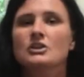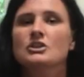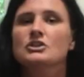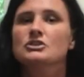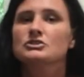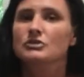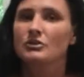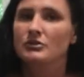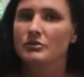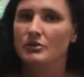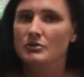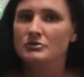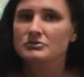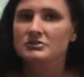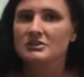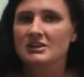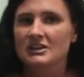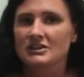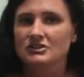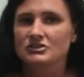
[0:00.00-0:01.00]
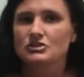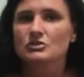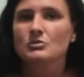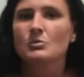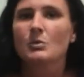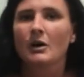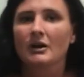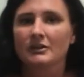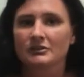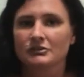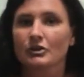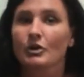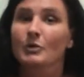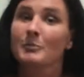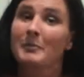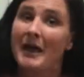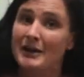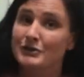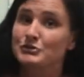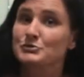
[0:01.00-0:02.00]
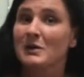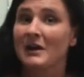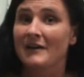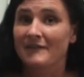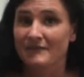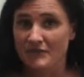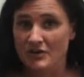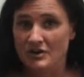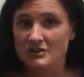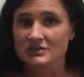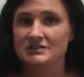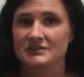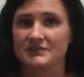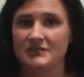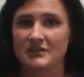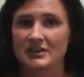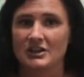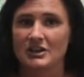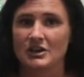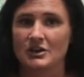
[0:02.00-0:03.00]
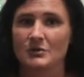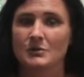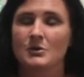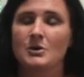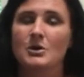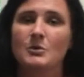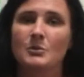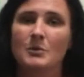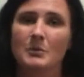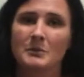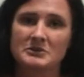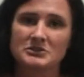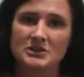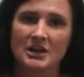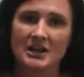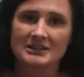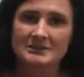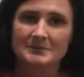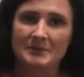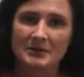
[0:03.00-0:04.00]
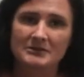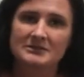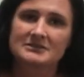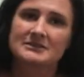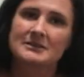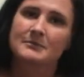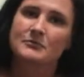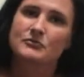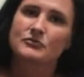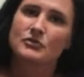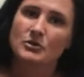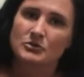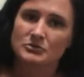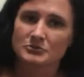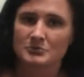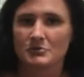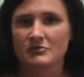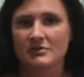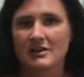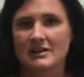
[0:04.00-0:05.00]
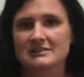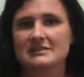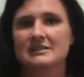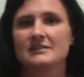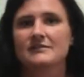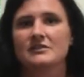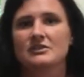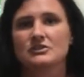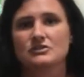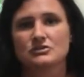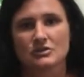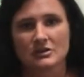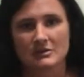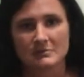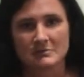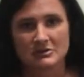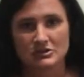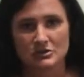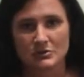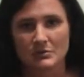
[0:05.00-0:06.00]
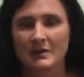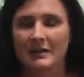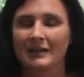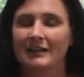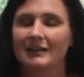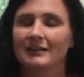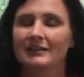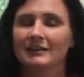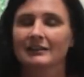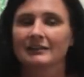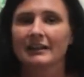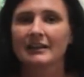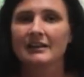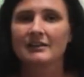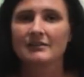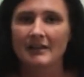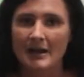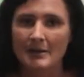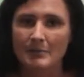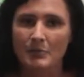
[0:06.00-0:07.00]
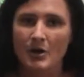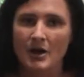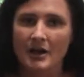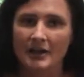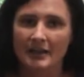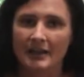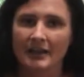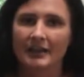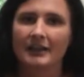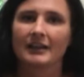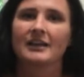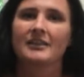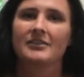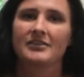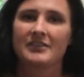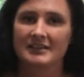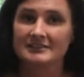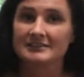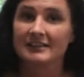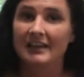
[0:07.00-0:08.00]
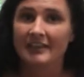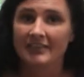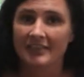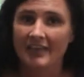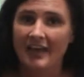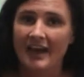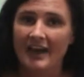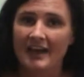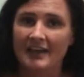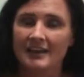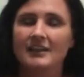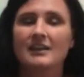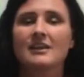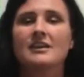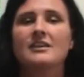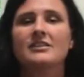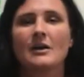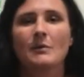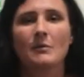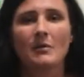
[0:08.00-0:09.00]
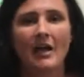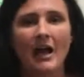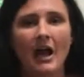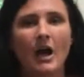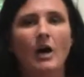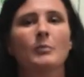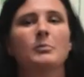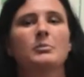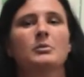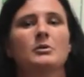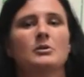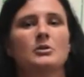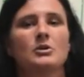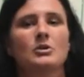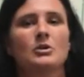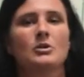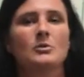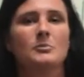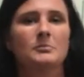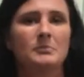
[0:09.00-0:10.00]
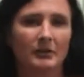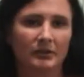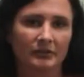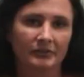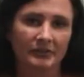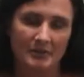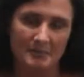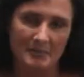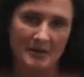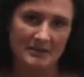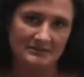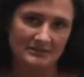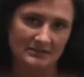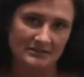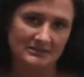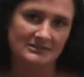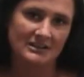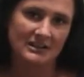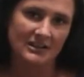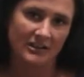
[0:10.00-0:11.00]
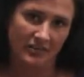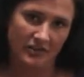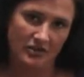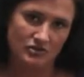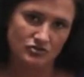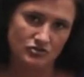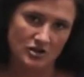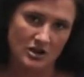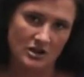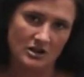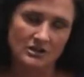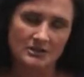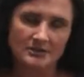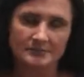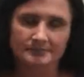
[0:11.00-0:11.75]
So those are kids you want to go back to our first video when we talked about some gross motor activities you could be doing, like crab walking and things like that, that will help build their muscles in their trunk.